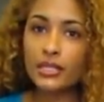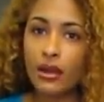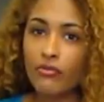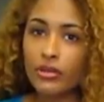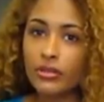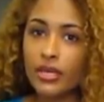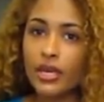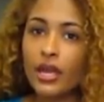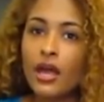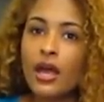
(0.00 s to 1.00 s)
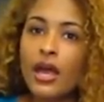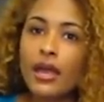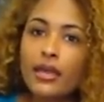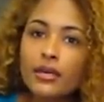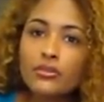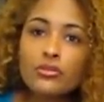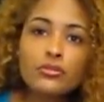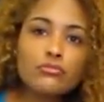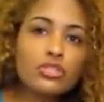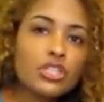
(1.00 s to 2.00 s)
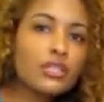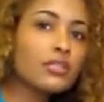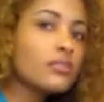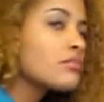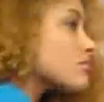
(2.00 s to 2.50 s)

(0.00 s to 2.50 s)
and everything. And they're jeans.